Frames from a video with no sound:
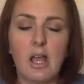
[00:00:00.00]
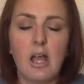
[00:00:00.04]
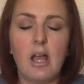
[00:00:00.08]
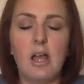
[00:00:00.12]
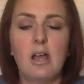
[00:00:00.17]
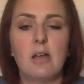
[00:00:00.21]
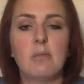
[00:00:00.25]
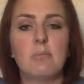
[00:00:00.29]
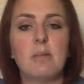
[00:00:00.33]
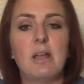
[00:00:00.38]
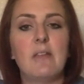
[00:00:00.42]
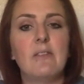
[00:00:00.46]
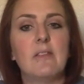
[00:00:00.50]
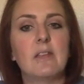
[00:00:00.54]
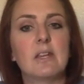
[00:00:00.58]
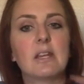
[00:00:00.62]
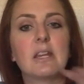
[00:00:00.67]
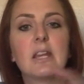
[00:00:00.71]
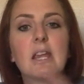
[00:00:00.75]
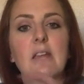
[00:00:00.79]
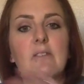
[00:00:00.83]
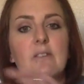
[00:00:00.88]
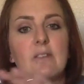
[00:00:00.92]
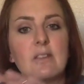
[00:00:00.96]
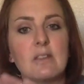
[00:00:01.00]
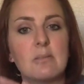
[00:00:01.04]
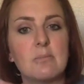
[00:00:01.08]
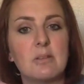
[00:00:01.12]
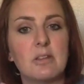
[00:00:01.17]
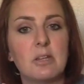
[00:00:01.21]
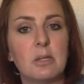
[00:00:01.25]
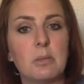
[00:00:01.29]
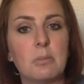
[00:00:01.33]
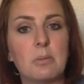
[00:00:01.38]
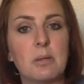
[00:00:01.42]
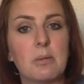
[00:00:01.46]
and then giving them a
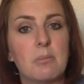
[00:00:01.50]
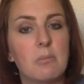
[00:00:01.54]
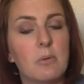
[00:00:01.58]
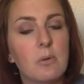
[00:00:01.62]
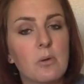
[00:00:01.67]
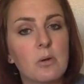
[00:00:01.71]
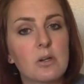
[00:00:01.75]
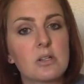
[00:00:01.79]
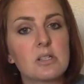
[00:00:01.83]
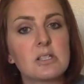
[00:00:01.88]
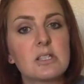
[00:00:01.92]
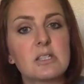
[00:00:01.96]
little bit more,